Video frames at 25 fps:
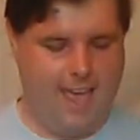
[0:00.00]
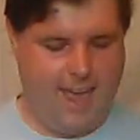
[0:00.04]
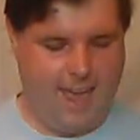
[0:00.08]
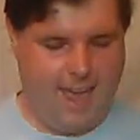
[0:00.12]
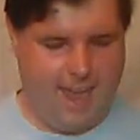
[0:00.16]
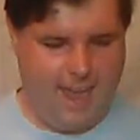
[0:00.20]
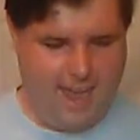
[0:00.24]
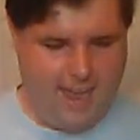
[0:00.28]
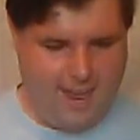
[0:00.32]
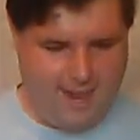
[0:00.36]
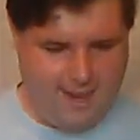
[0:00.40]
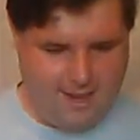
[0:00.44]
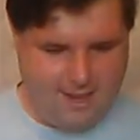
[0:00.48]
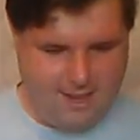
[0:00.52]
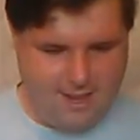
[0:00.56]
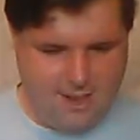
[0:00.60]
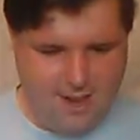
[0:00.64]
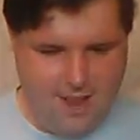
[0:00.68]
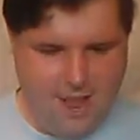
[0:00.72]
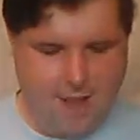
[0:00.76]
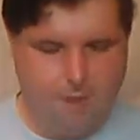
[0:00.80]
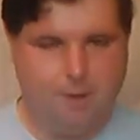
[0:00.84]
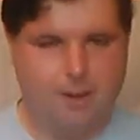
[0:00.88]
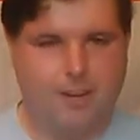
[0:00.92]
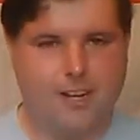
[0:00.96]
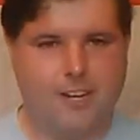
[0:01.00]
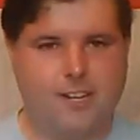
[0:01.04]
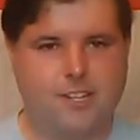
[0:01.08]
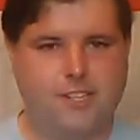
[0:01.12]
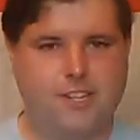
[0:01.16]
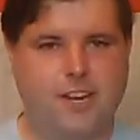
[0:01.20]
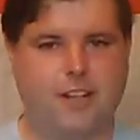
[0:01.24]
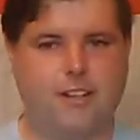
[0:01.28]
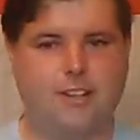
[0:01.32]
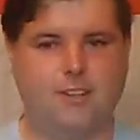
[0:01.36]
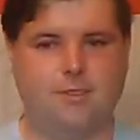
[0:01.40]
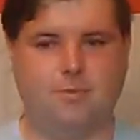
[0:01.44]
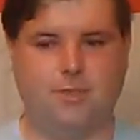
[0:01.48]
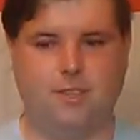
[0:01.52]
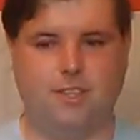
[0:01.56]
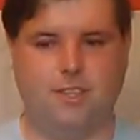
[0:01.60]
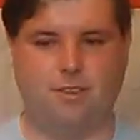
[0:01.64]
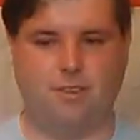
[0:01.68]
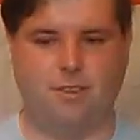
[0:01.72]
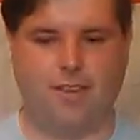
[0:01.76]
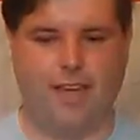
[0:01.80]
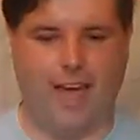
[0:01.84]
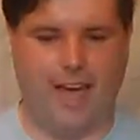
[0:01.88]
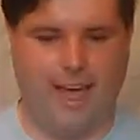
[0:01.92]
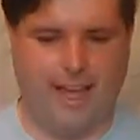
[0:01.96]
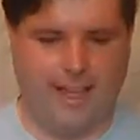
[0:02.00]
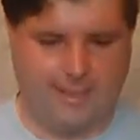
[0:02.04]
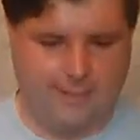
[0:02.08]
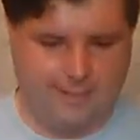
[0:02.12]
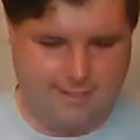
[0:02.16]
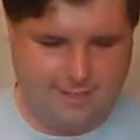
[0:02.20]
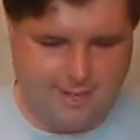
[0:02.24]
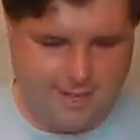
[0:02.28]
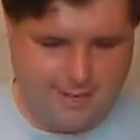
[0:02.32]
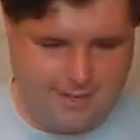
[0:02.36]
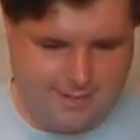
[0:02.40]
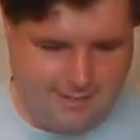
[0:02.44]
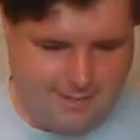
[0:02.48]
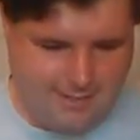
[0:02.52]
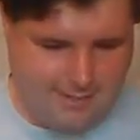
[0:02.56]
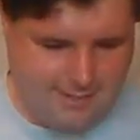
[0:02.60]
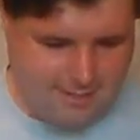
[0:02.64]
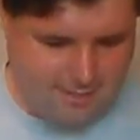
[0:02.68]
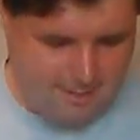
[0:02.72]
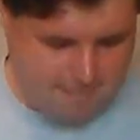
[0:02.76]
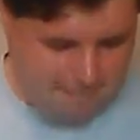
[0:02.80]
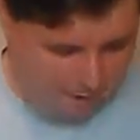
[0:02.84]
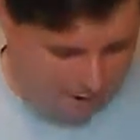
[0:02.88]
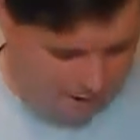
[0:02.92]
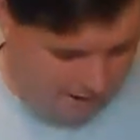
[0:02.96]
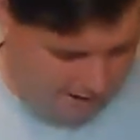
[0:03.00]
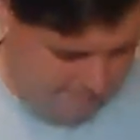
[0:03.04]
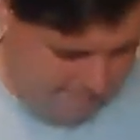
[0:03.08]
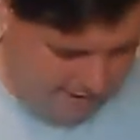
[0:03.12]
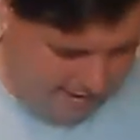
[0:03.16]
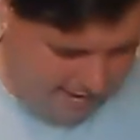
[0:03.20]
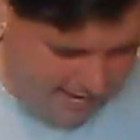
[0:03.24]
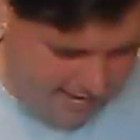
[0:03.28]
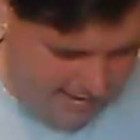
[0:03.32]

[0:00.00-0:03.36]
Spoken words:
And, I wanted to share this with you guys because this is a part of my